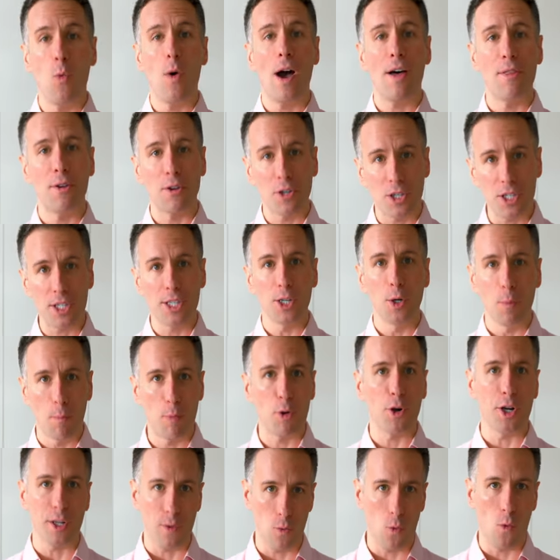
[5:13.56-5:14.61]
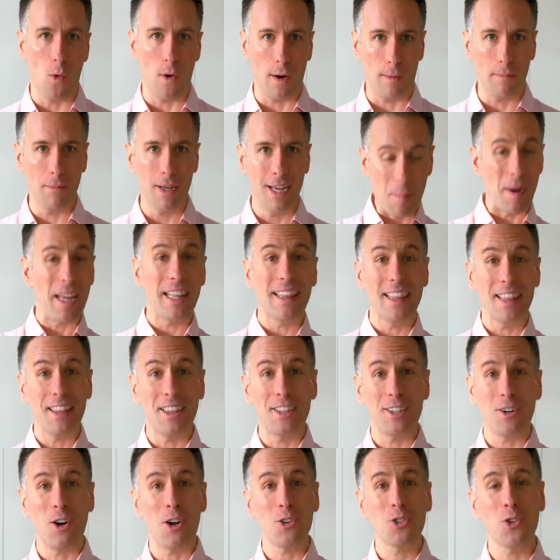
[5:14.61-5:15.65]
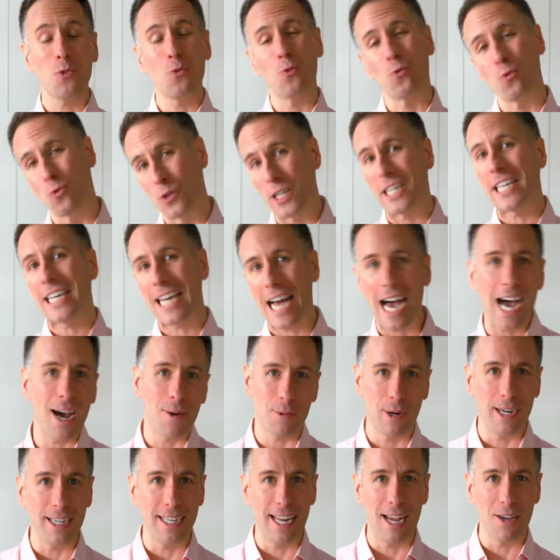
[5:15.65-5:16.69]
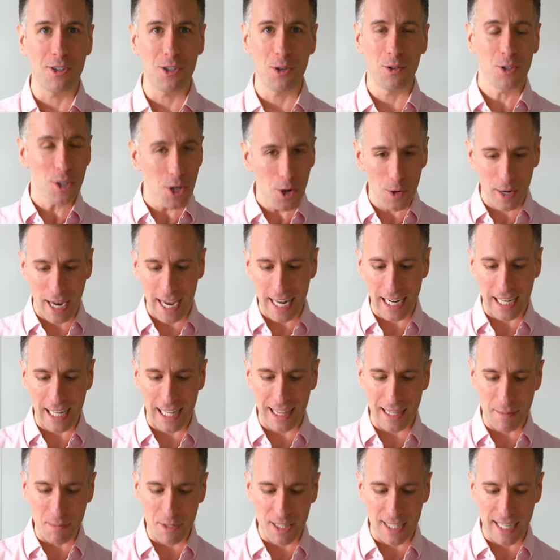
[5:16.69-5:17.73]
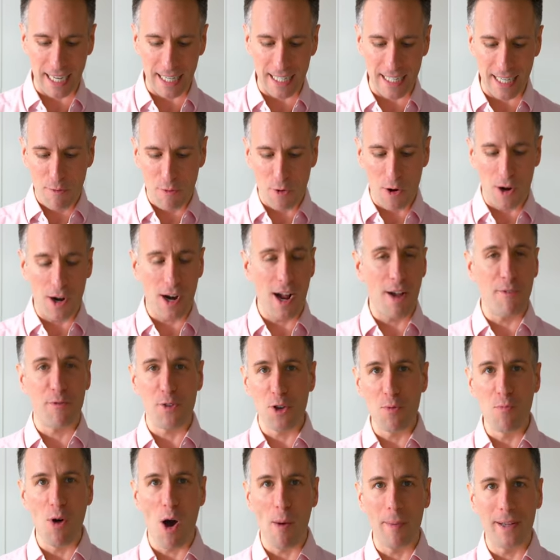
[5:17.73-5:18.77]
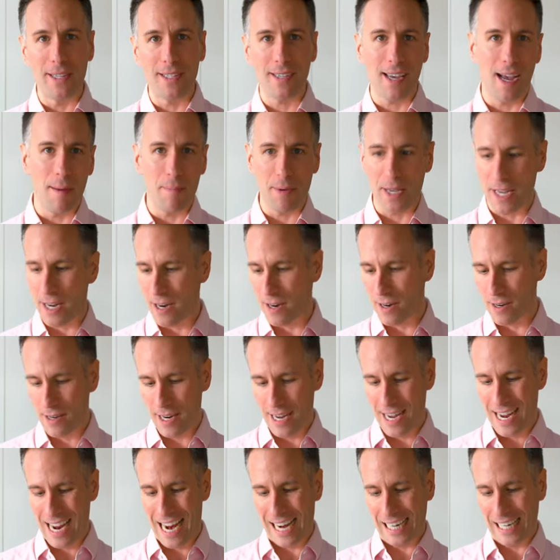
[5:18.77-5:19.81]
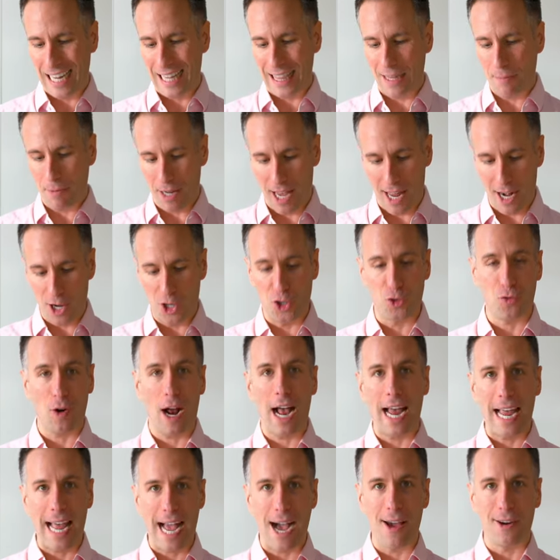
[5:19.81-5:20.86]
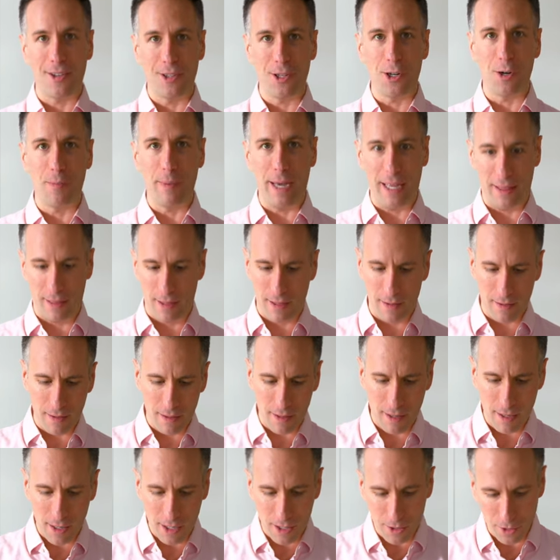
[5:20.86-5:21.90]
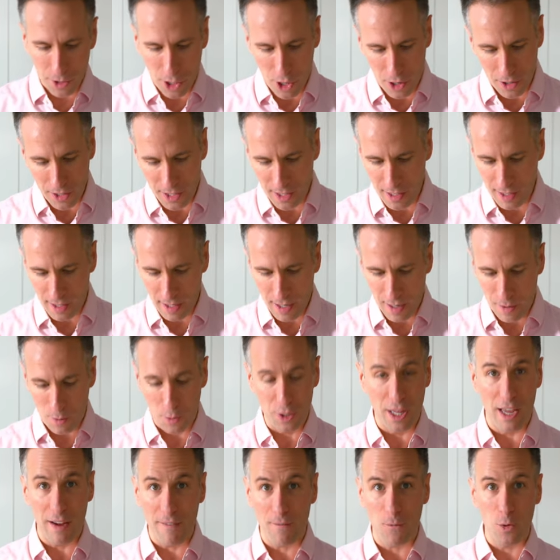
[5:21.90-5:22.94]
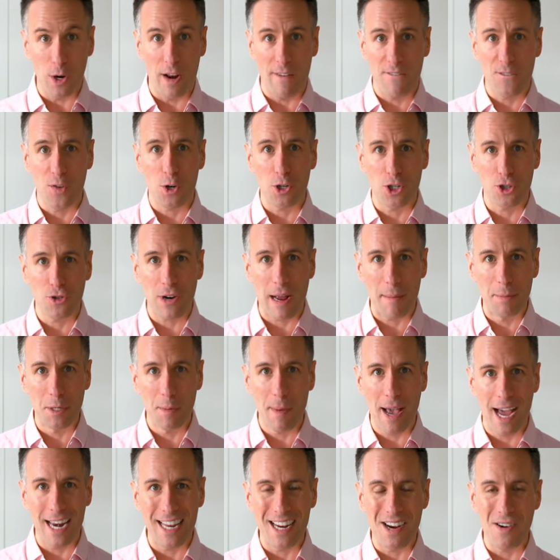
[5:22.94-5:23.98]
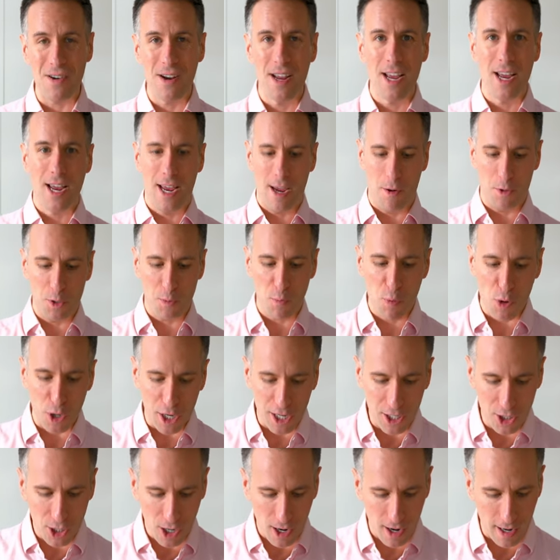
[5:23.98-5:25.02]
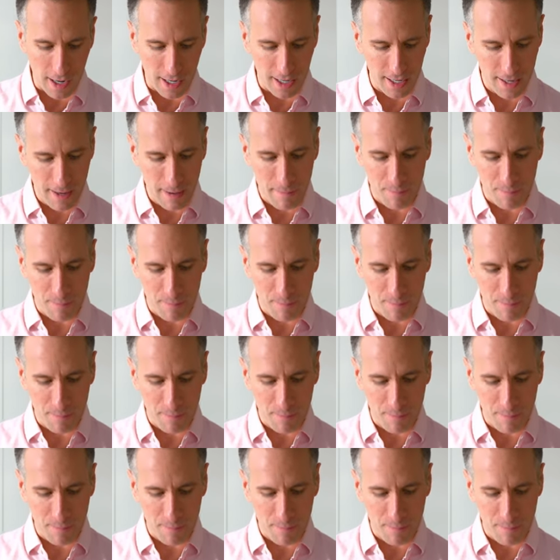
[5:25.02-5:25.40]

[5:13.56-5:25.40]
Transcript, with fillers: while they're still pretty warm. But they're also really hot right now, so it's okay to let them sit for a few moments up here and let them kind of dry out a little bit. But you'll notice when, they, when I first dropped them out here, it was pretty dark